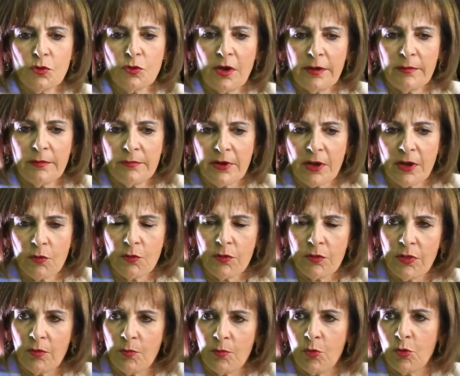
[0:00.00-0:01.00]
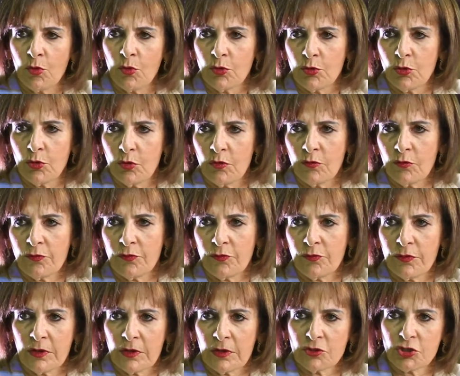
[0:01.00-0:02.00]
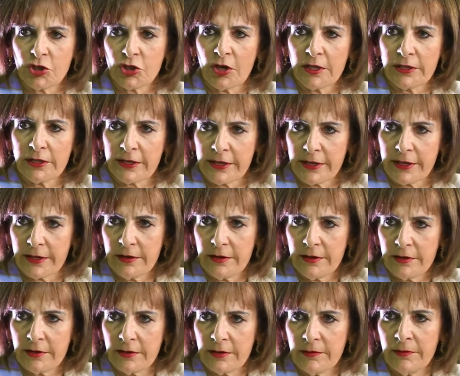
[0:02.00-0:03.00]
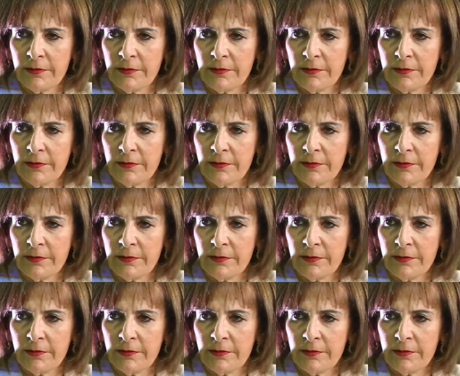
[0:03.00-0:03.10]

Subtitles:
So I'm now on the board of child care.